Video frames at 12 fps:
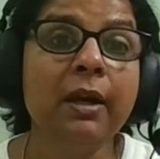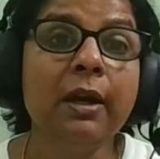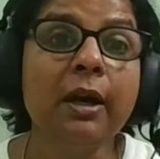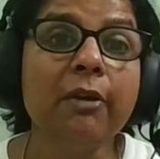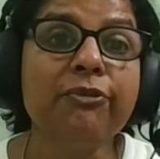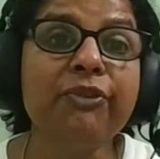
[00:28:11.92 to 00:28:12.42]

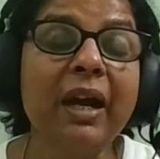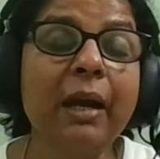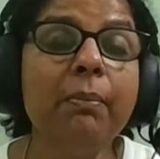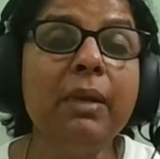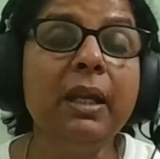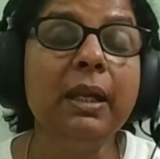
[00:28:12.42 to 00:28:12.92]
our
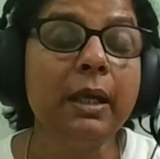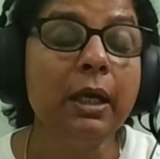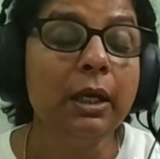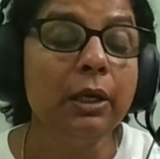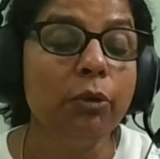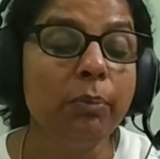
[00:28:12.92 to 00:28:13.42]
family,
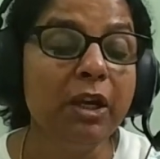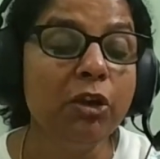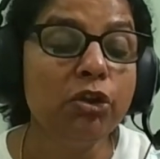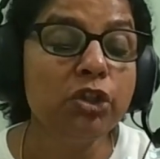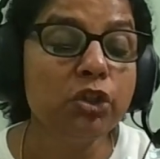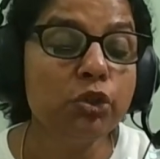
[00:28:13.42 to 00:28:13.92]
you know, being
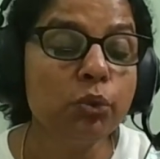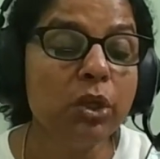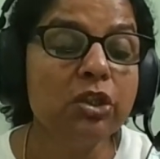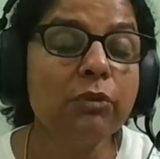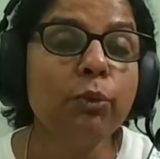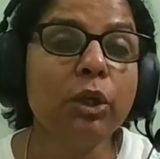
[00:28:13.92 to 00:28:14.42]
good
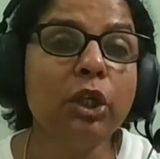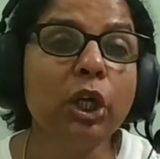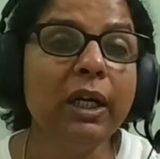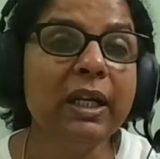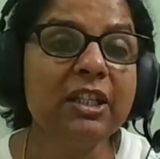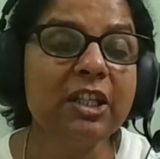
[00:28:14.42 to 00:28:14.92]
stewards of what
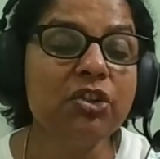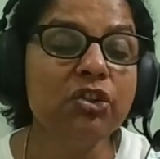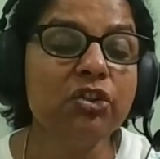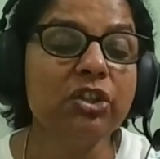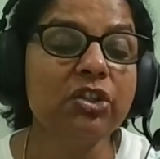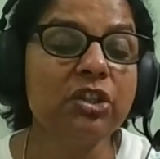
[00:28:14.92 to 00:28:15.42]
God has
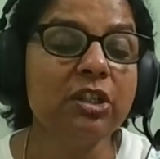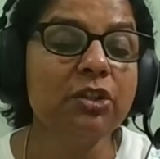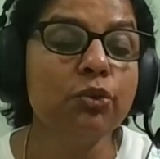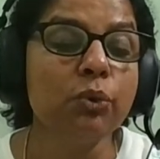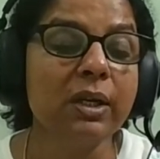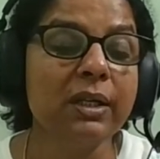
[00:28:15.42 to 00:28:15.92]
entrusted
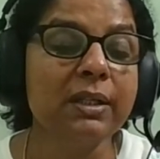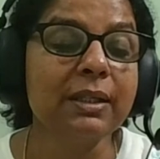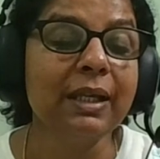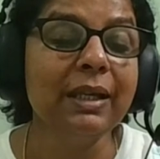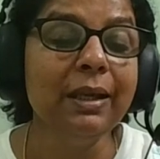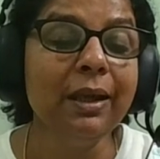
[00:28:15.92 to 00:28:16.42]
to us
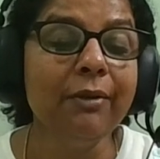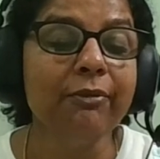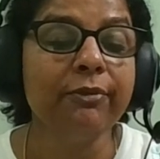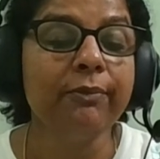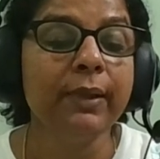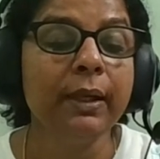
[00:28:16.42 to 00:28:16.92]
in love
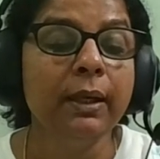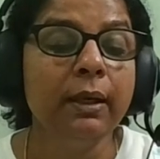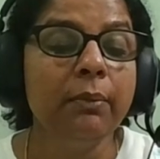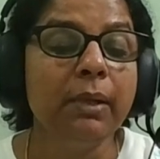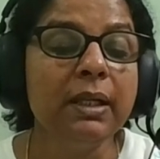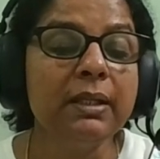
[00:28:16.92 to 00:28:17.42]

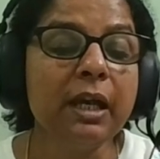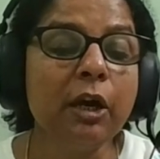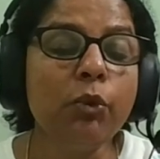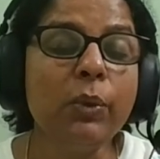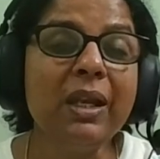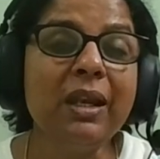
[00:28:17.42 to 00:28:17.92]
means how
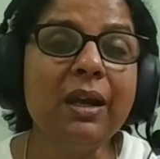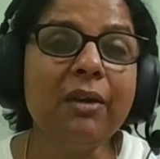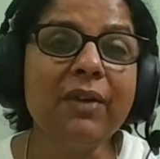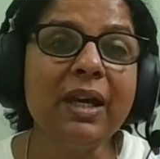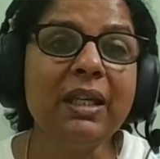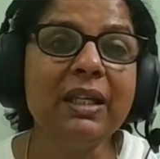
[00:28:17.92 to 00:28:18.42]
we love
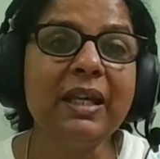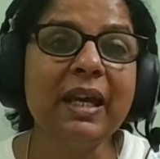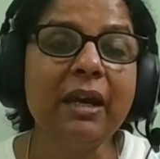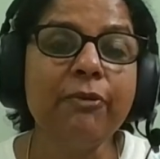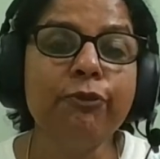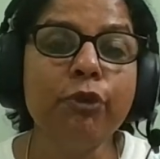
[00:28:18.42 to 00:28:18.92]
and
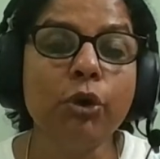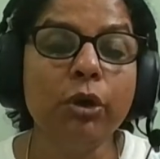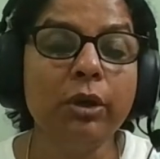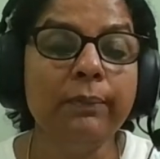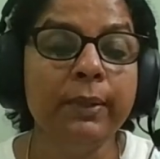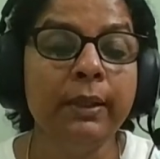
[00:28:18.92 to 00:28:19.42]
care for
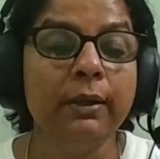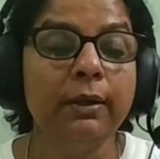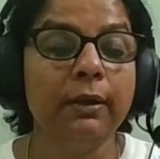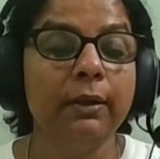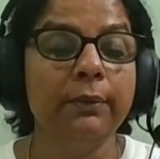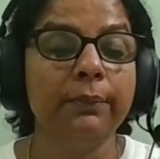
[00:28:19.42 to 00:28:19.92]

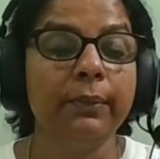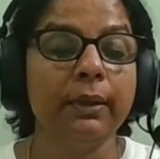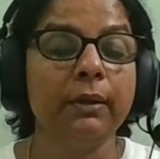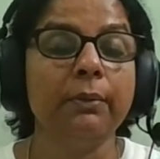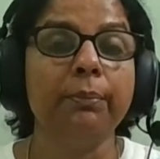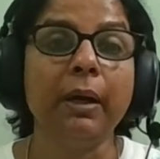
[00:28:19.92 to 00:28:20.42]
uh,
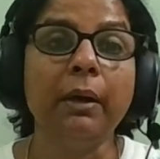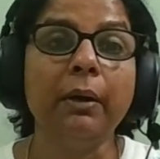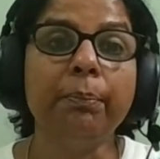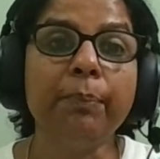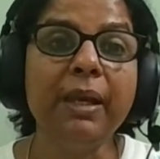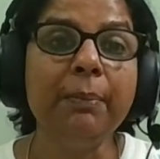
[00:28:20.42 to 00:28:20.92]
uh
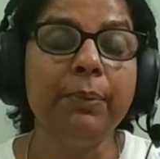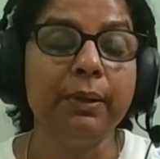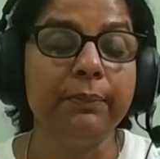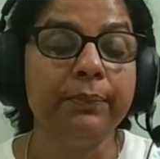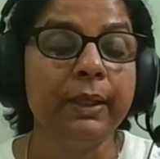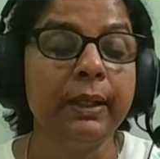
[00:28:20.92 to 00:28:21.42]
people
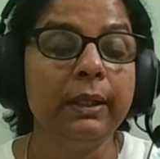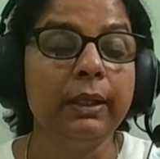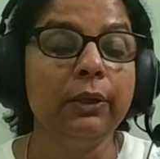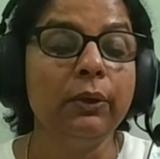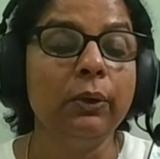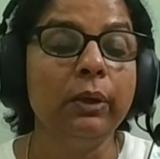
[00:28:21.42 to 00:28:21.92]
you
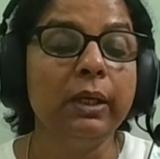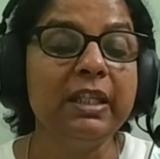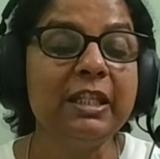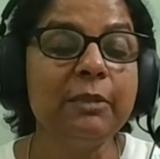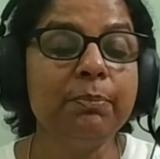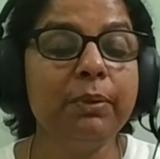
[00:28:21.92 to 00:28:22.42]
know in
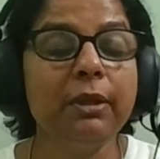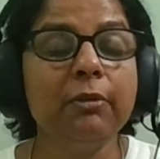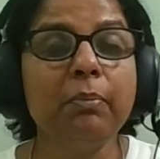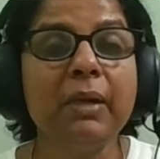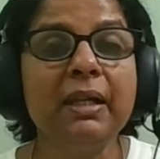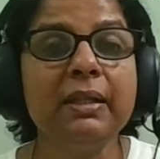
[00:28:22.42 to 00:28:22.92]
spirit
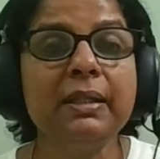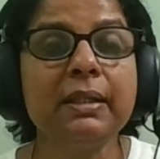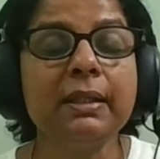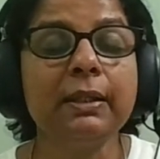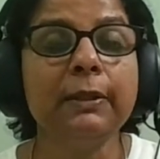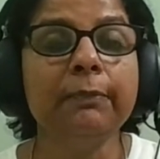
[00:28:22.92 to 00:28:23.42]
means
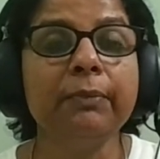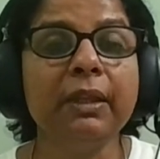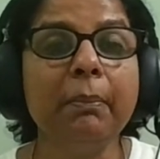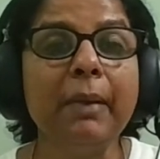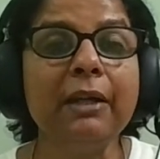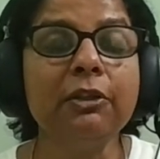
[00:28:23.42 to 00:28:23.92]
um, the
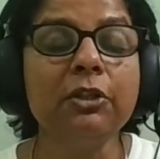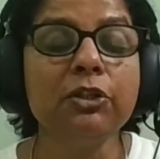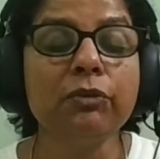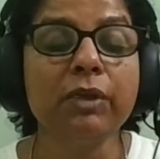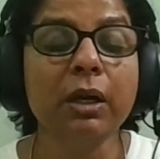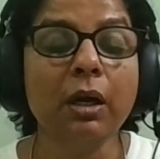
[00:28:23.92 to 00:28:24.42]
matters
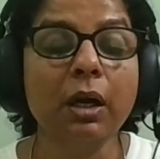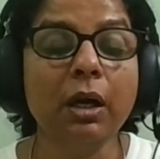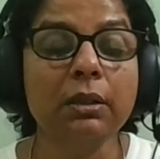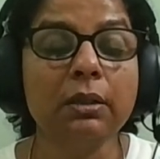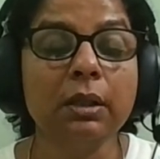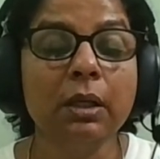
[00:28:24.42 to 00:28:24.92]
of the
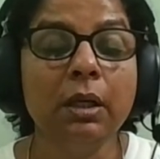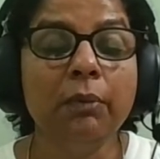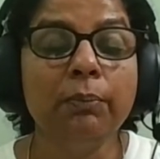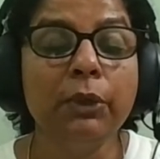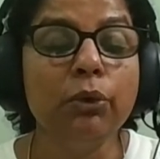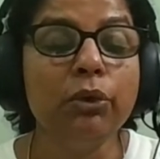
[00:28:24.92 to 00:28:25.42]
heart
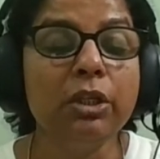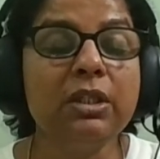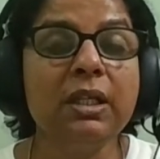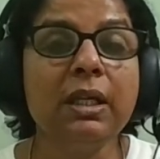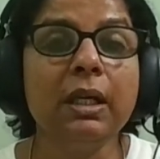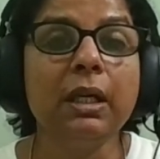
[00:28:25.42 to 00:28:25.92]

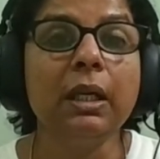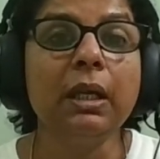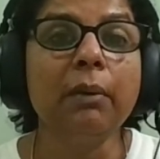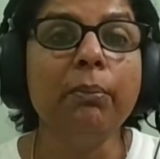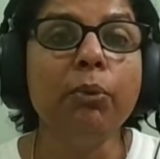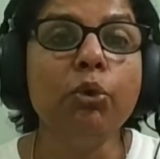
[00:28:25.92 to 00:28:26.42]
purity in
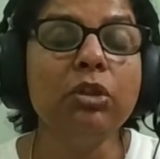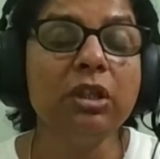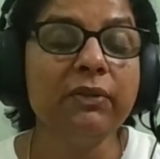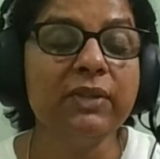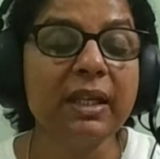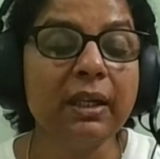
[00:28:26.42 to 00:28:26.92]
our
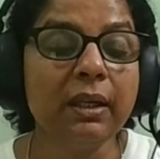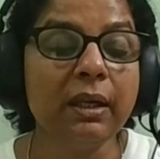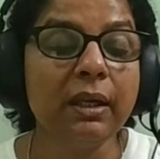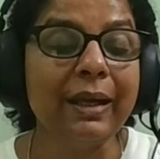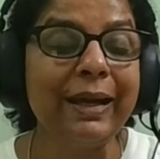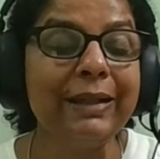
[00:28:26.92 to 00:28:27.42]
motives and in
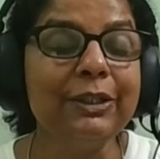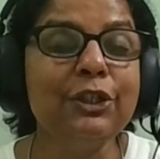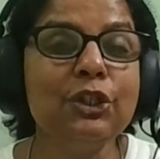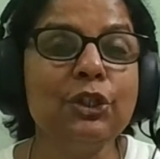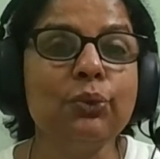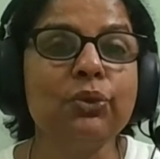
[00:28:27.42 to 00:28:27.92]
our
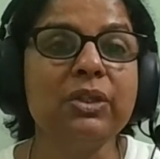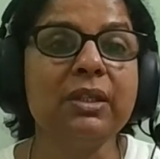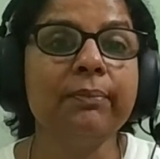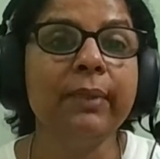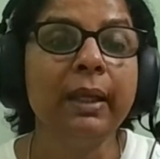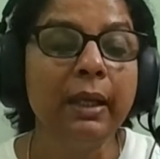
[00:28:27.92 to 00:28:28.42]
attitudes
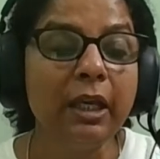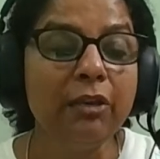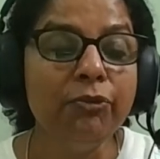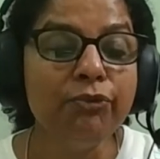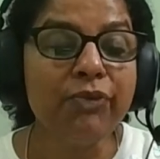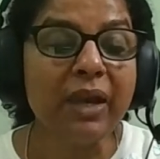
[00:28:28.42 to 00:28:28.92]
in
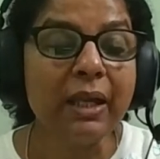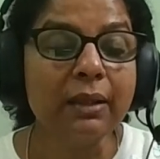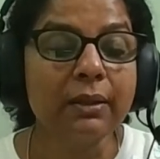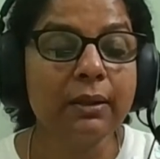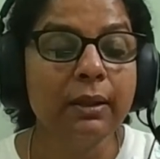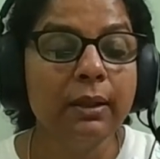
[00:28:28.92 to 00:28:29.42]
faith
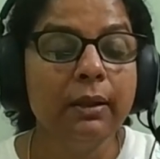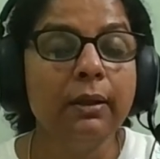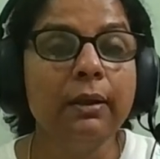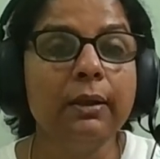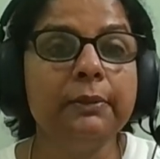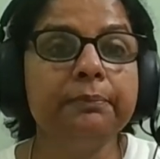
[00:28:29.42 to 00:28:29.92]

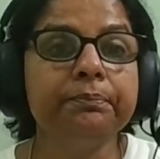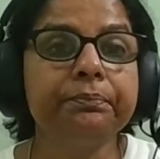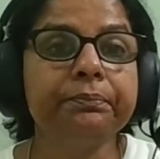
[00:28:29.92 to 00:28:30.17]
um,